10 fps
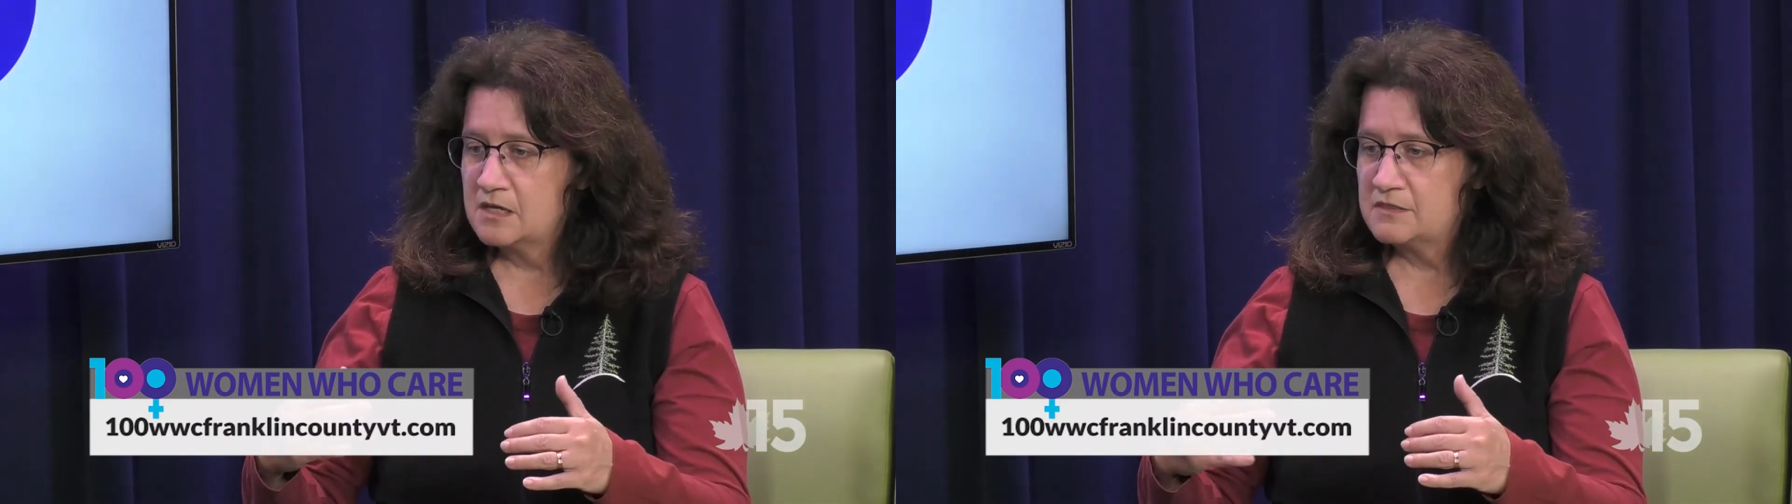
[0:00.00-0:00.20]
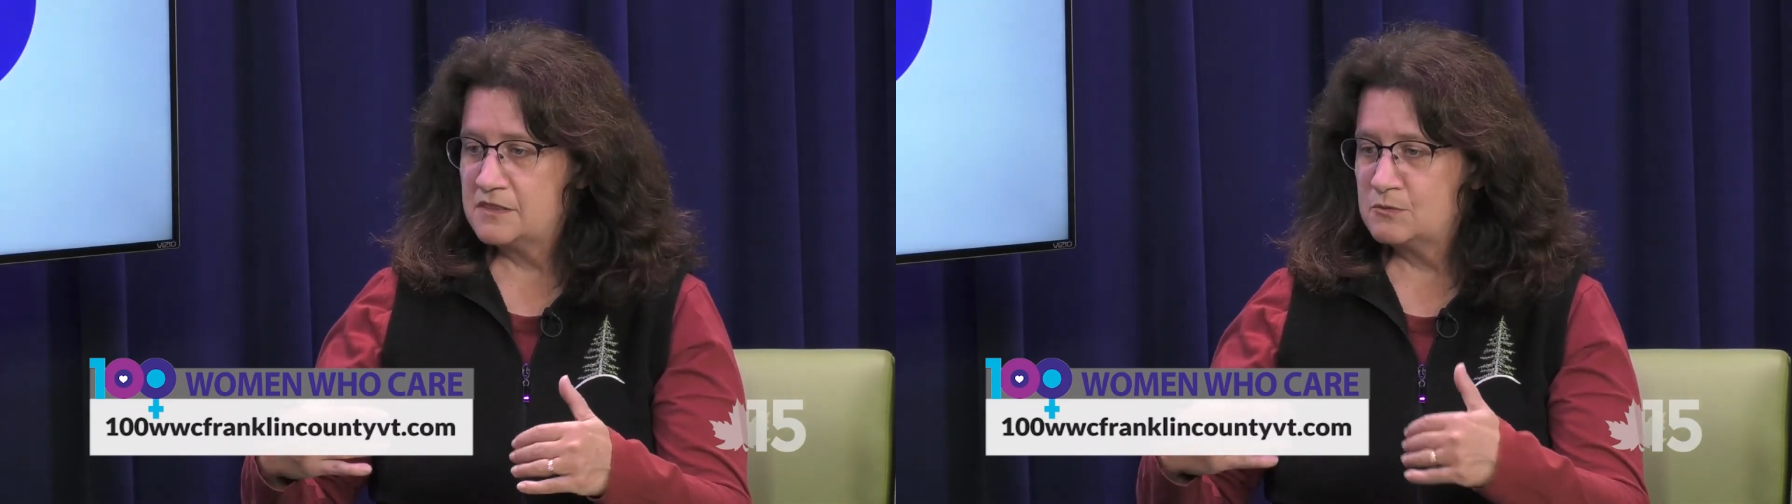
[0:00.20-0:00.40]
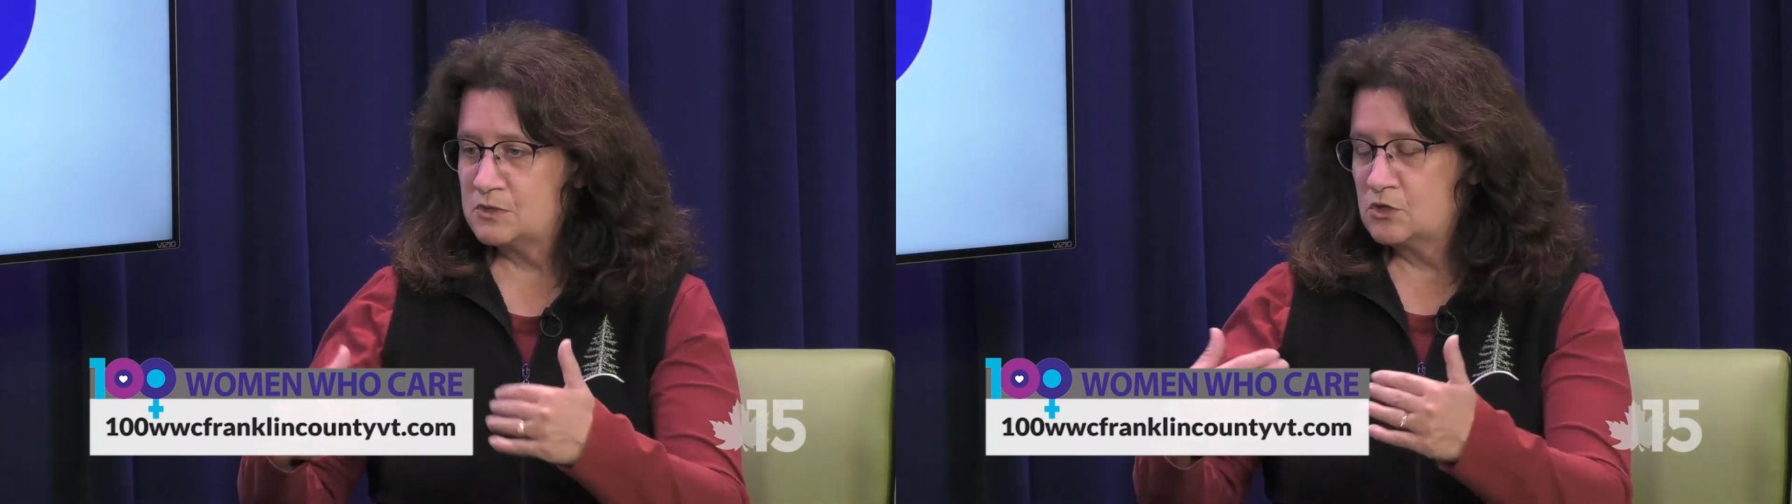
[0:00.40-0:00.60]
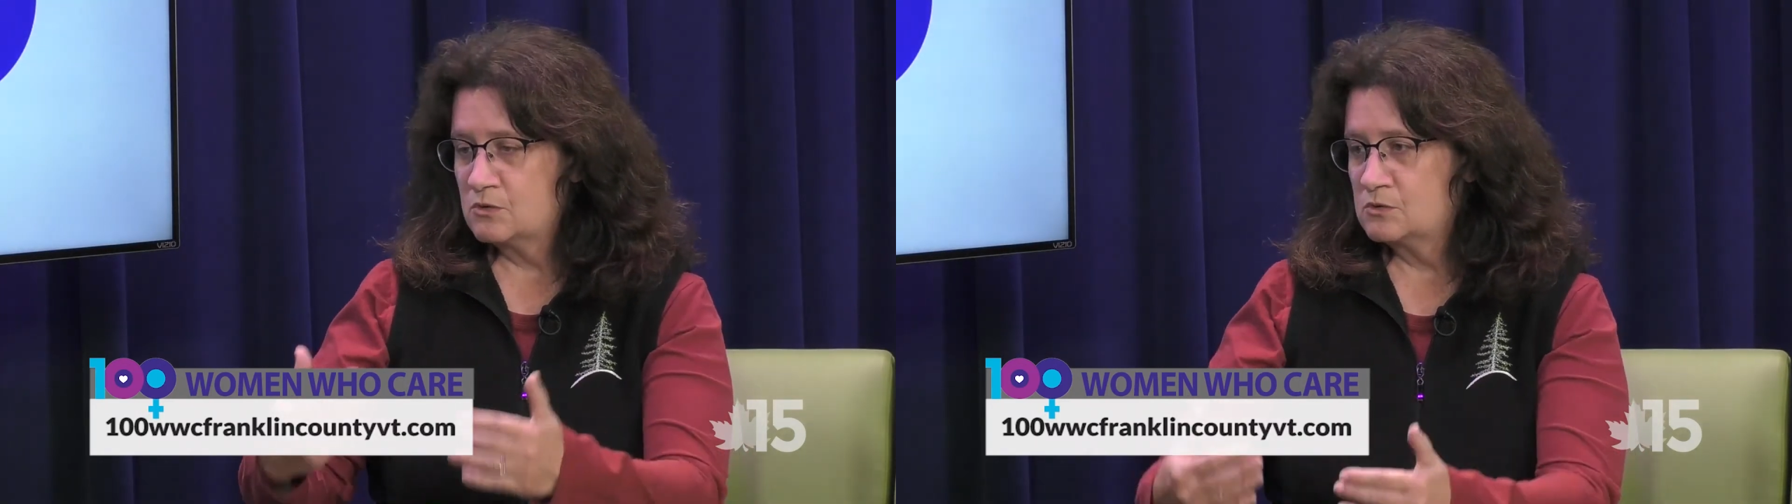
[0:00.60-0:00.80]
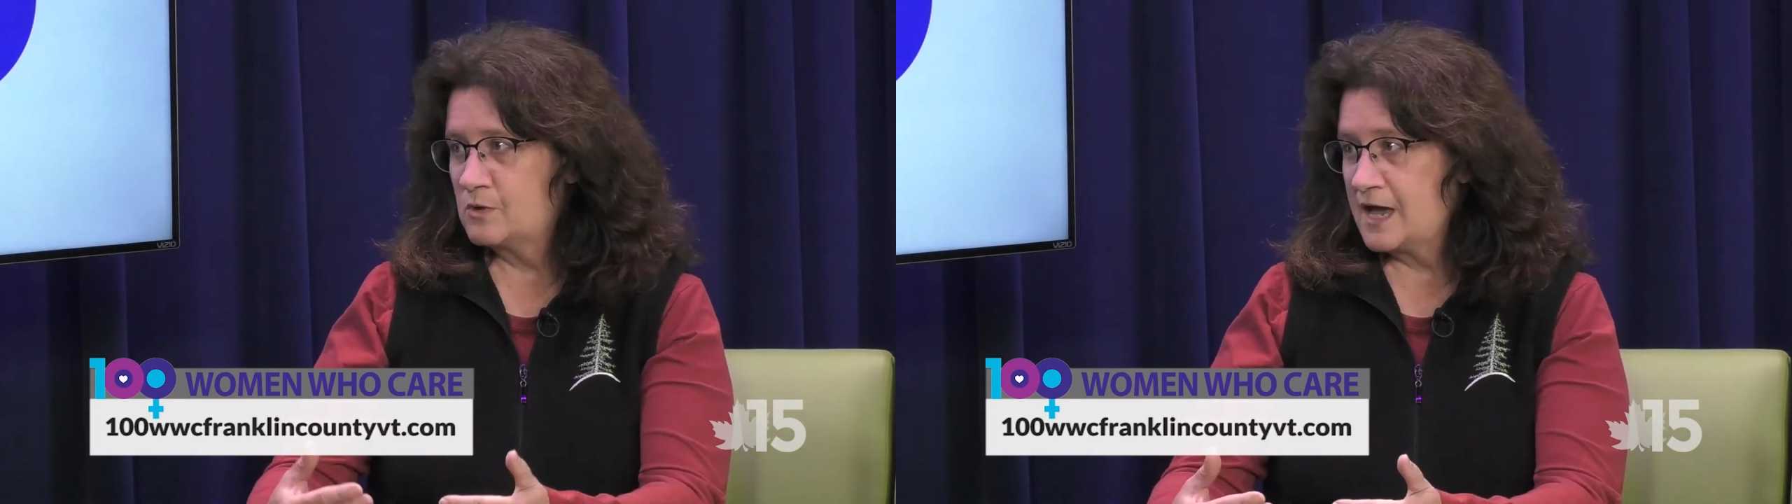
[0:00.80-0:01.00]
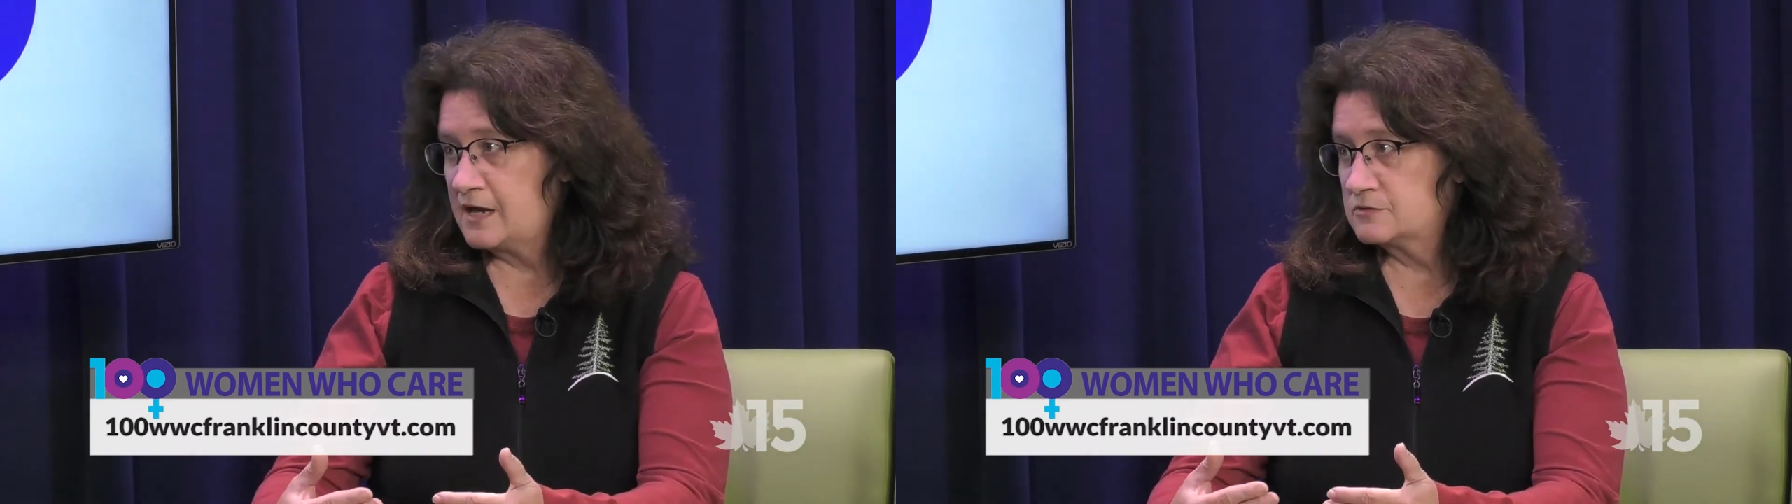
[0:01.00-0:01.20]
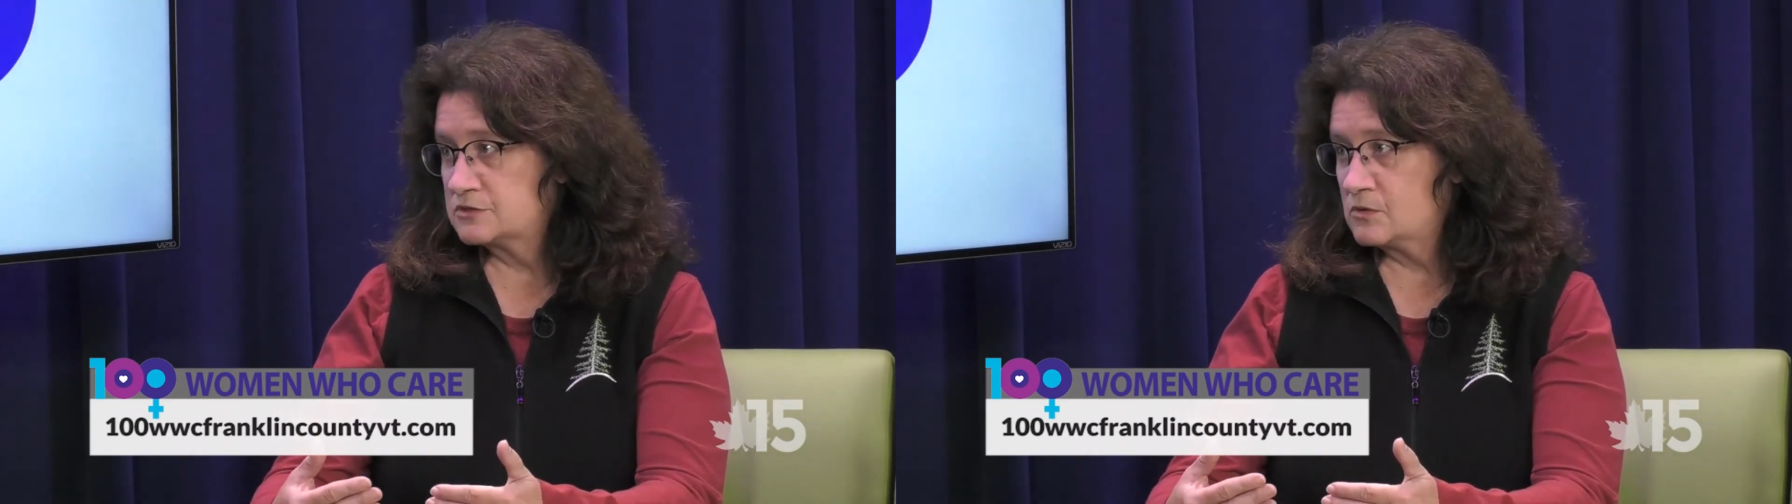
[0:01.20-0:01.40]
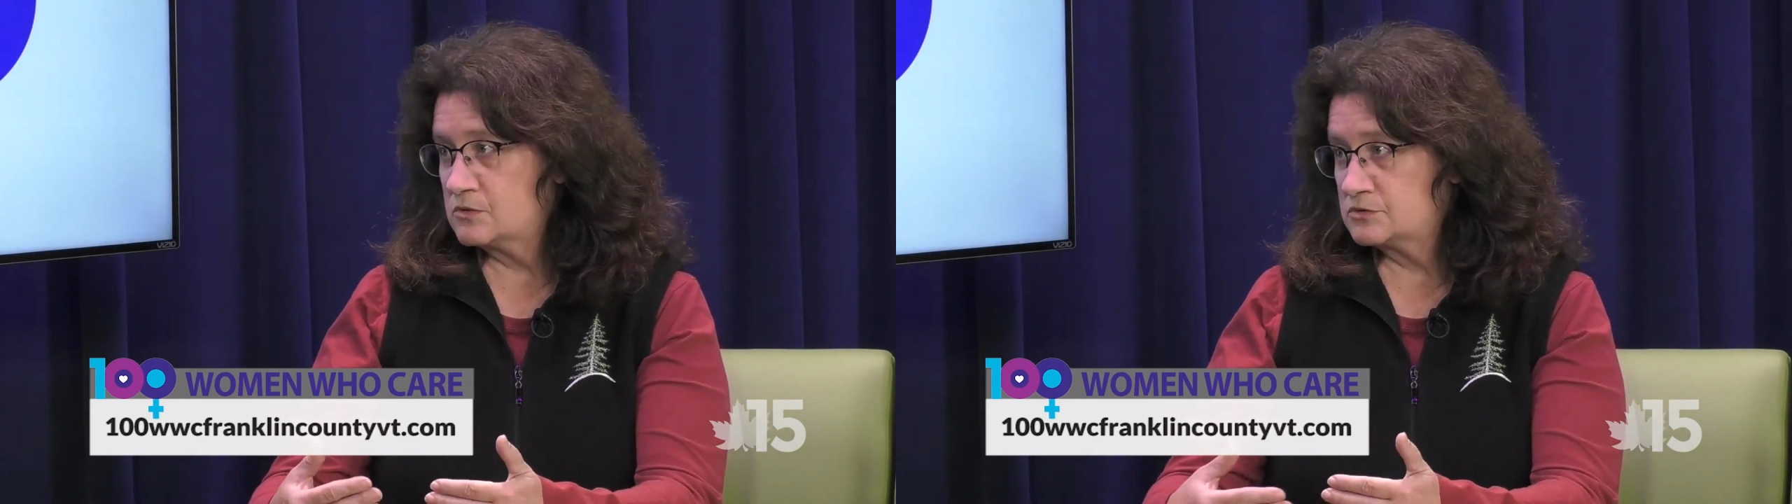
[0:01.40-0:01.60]
they would go to a
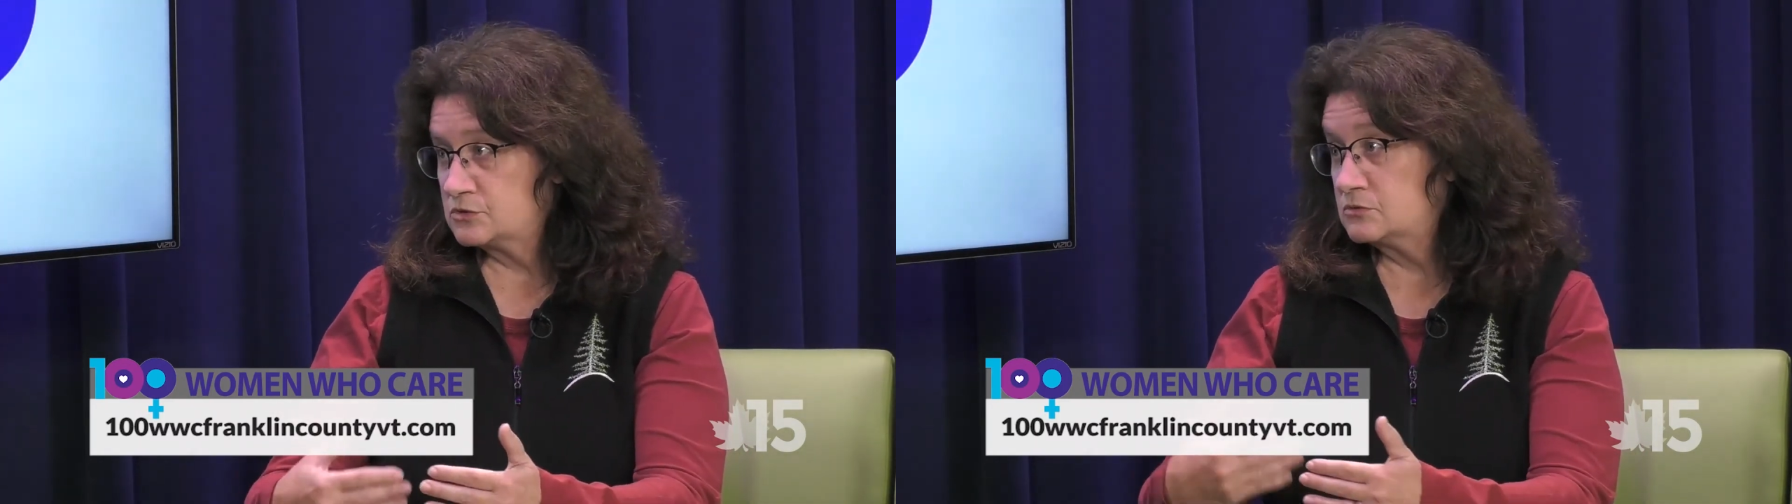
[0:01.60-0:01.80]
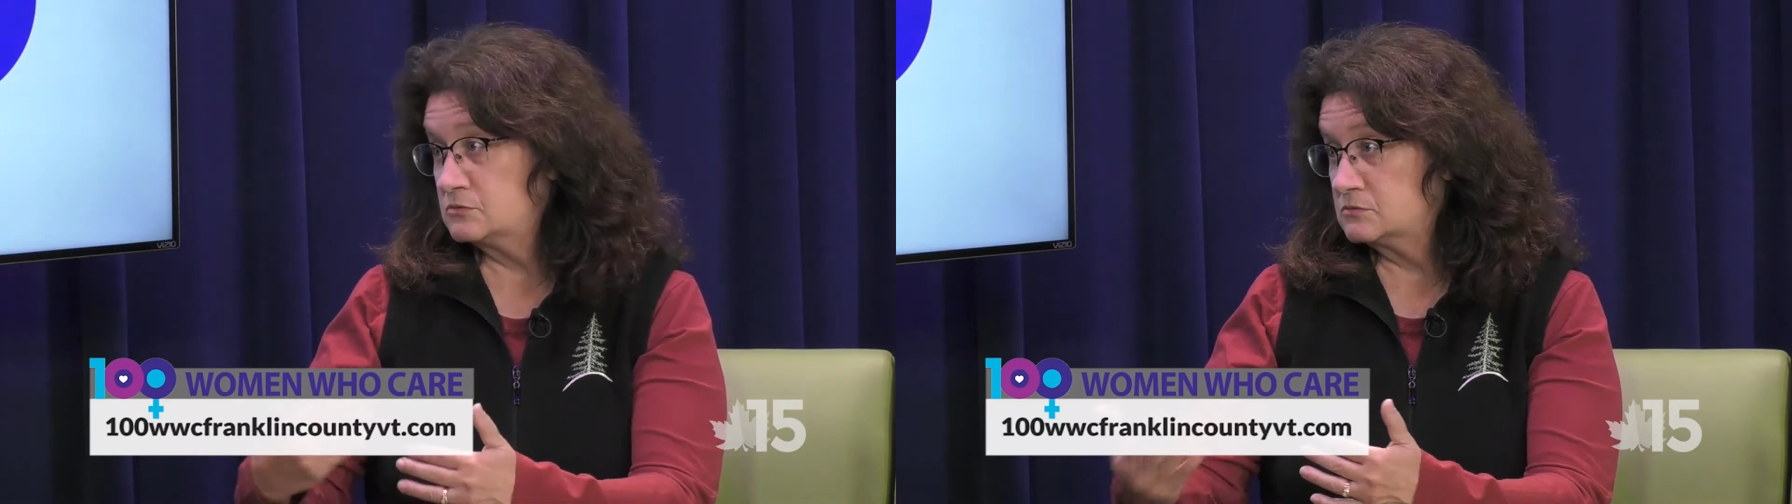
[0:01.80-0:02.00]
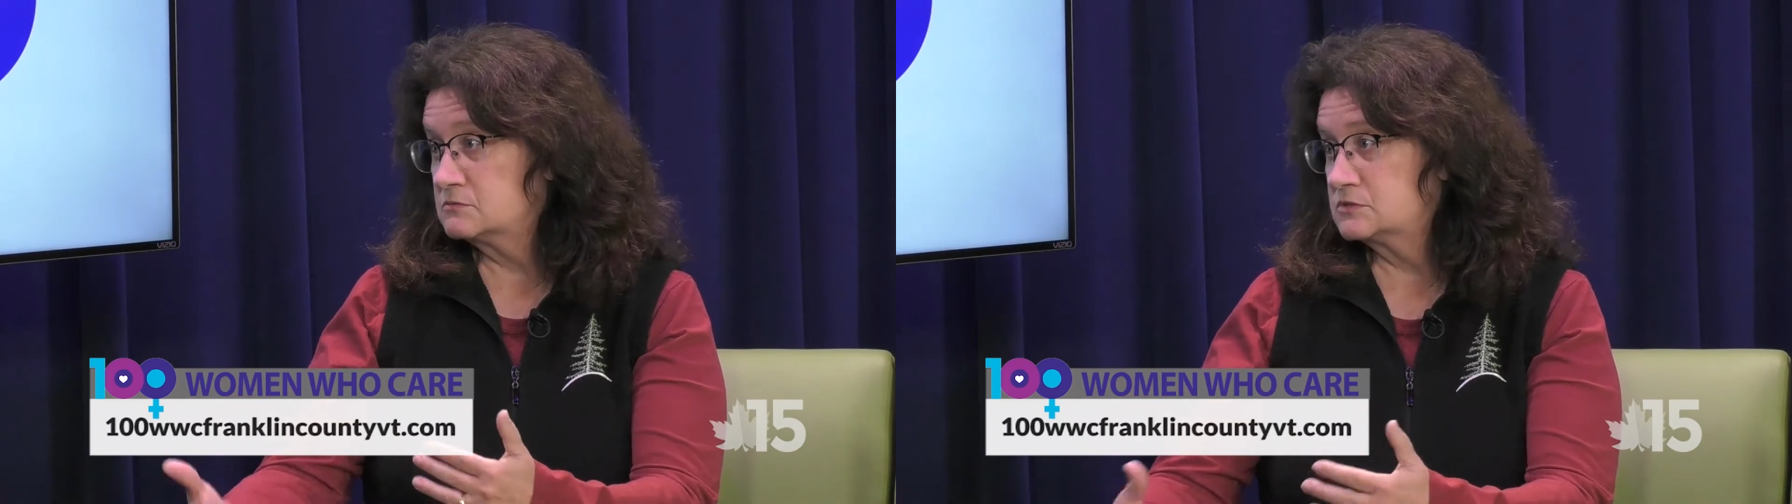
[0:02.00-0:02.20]
household to